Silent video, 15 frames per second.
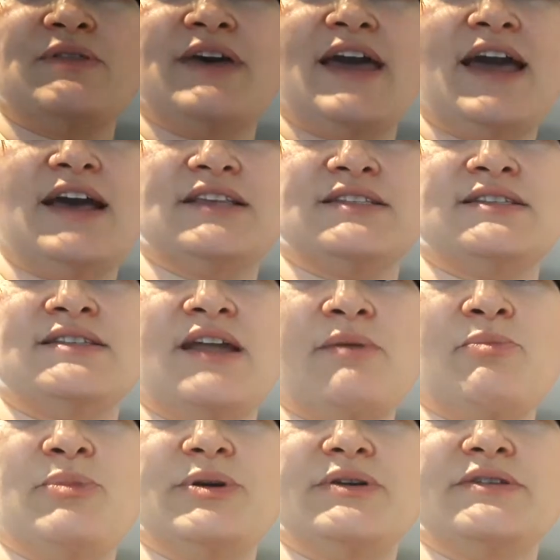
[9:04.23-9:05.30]
that has
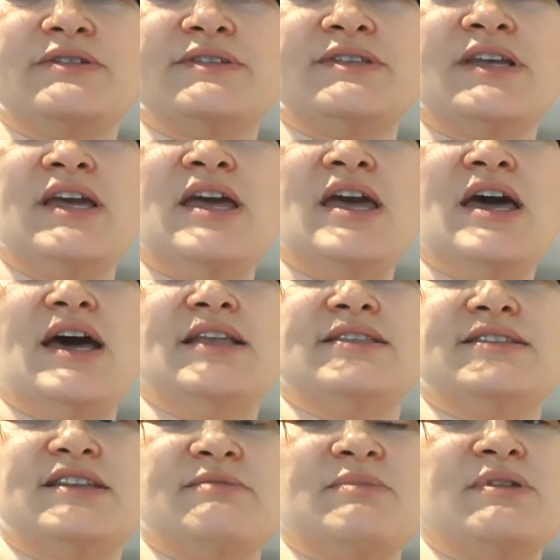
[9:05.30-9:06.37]
numbers
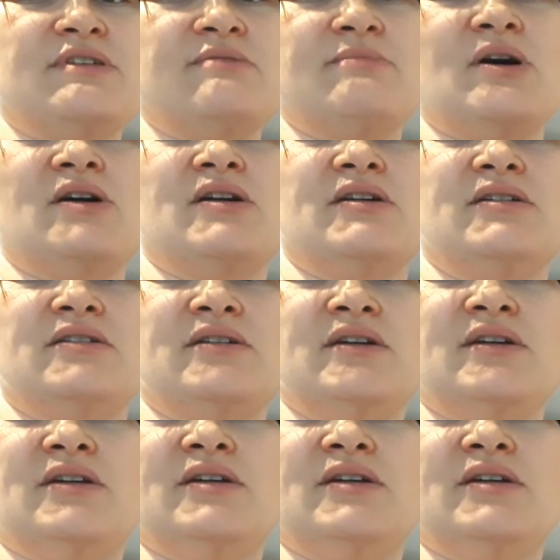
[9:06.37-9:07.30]
and some of them are